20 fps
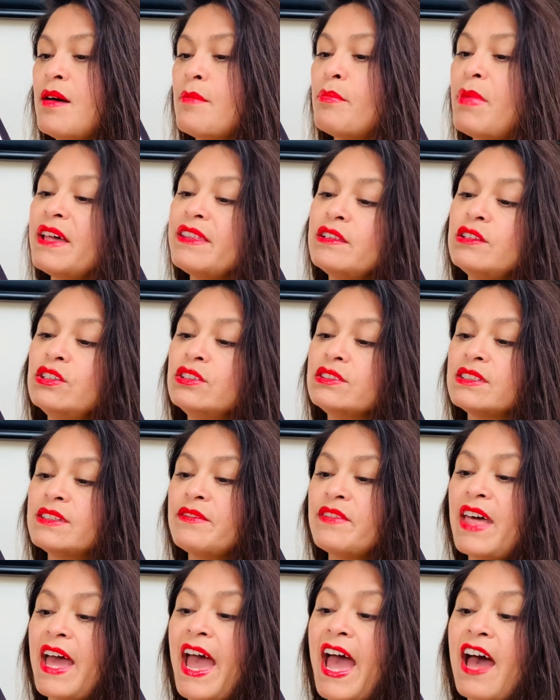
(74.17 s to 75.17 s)
By the looks
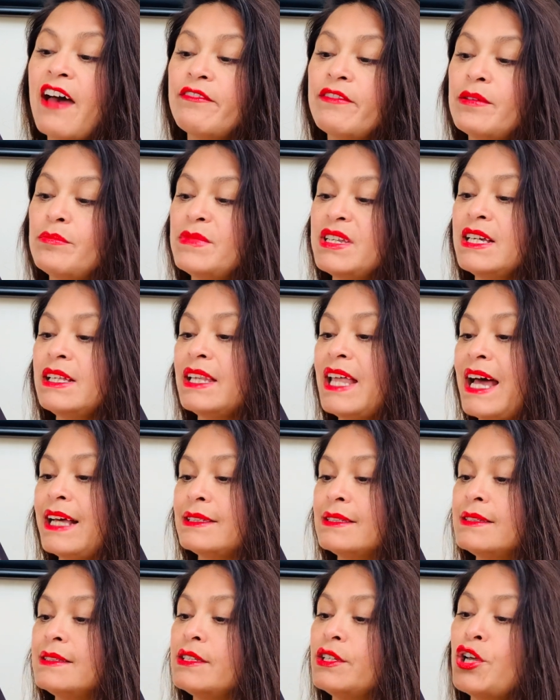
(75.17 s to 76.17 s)
of the half-empty
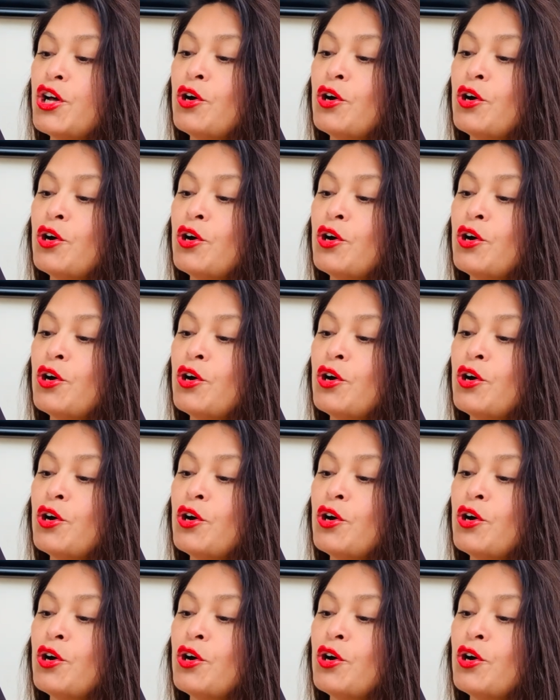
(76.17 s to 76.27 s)
glasses and